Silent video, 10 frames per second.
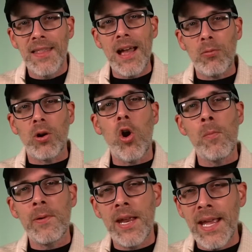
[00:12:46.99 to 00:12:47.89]
that were
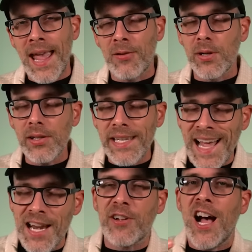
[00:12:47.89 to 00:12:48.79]
opening and really
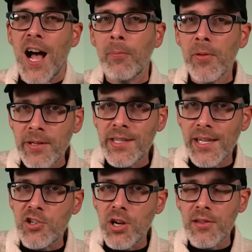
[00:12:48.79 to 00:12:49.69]
kind of complementing
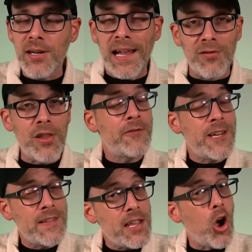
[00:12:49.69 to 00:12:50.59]
each other and
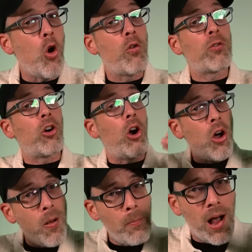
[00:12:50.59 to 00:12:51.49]
lifting the
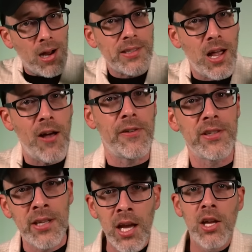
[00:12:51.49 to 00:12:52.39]
overall box office